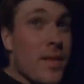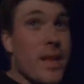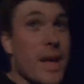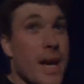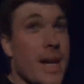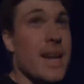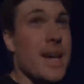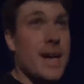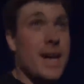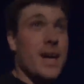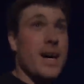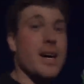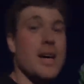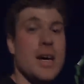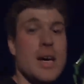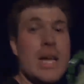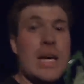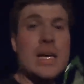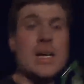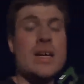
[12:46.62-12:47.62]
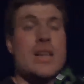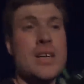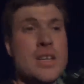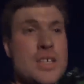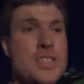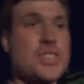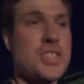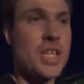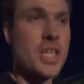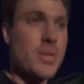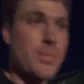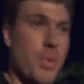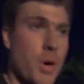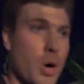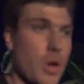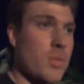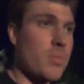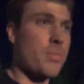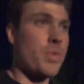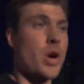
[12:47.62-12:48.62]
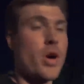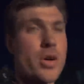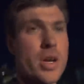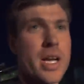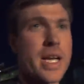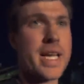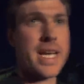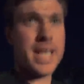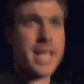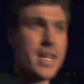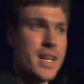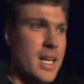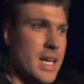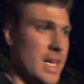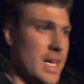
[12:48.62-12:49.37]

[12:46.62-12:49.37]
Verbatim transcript: That uh, shear bolt broke again.